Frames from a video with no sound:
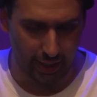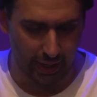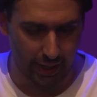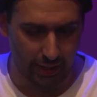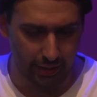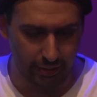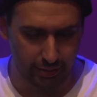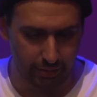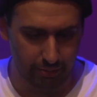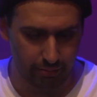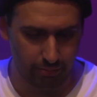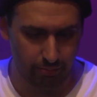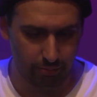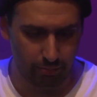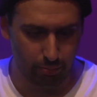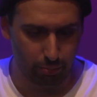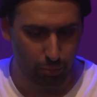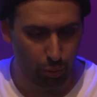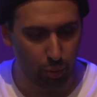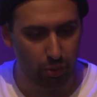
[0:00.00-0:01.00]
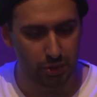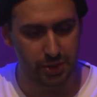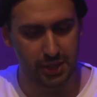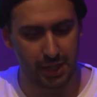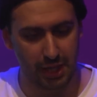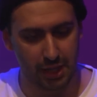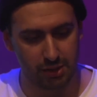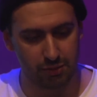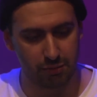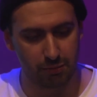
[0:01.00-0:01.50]
add more
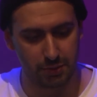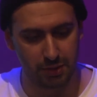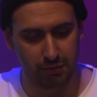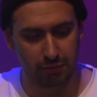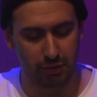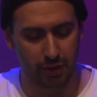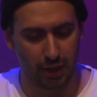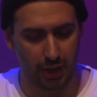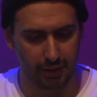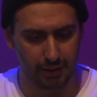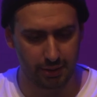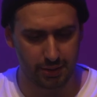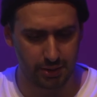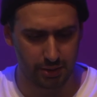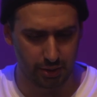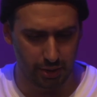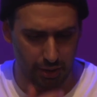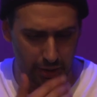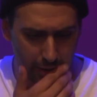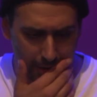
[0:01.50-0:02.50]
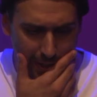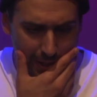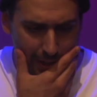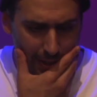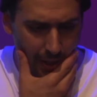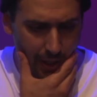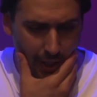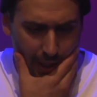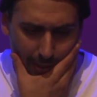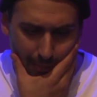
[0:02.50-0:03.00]
sounds from different artists. So
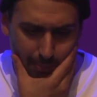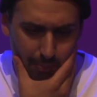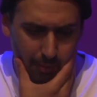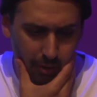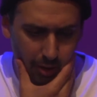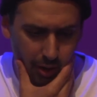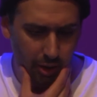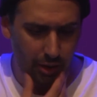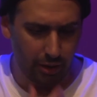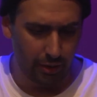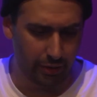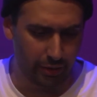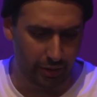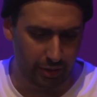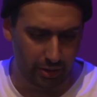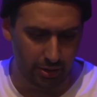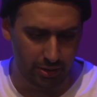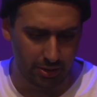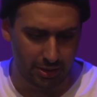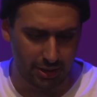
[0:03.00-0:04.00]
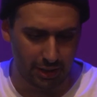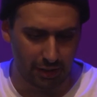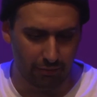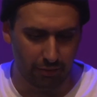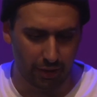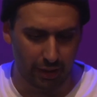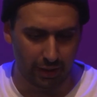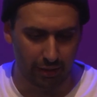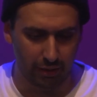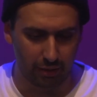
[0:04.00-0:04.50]
I'm gonna see if
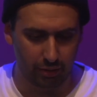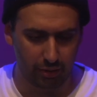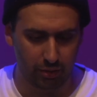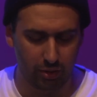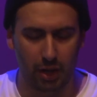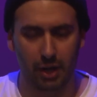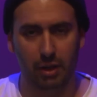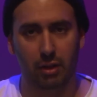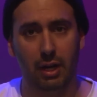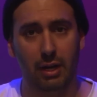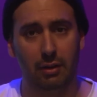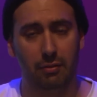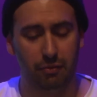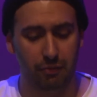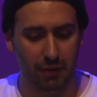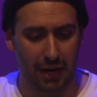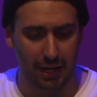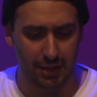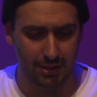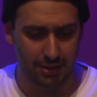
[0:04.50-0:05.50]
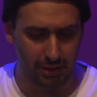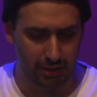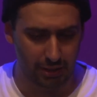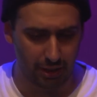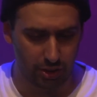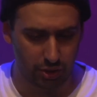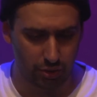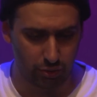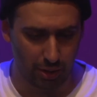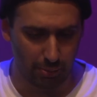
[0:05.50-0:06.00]
I can kind of like fancy
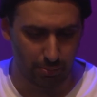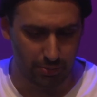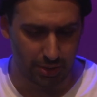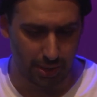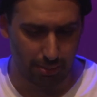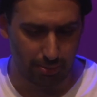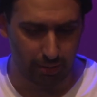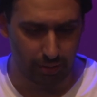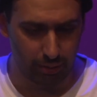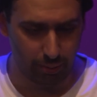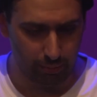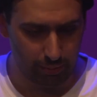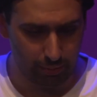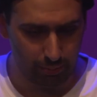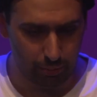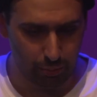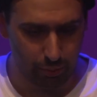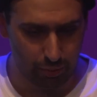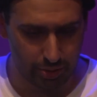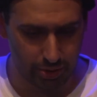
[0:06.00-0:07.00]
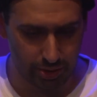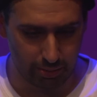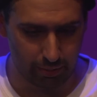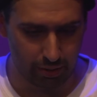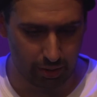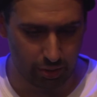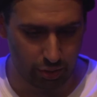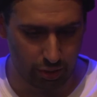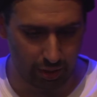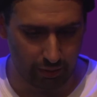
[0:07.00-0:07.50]
these drums up a little bit more. So I'm
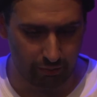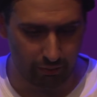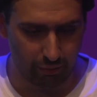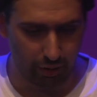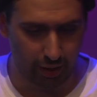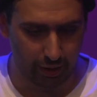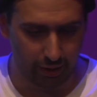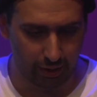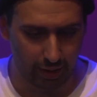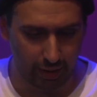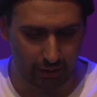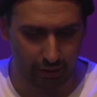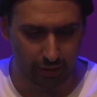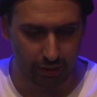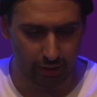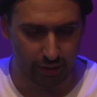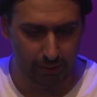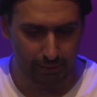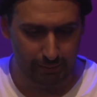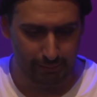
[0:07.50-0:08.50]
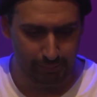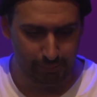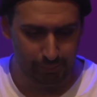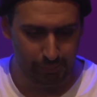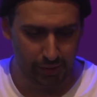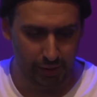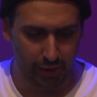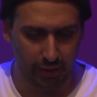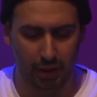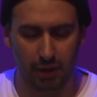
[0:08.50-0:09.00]
gonna try and find another
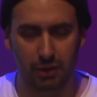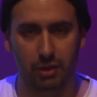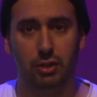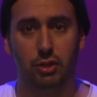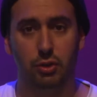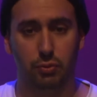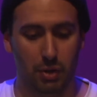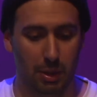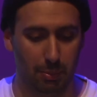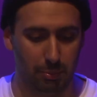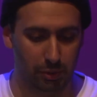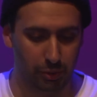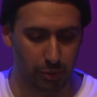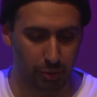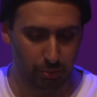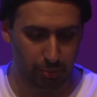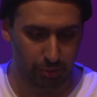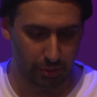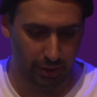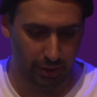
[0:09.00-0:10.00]
drum loop.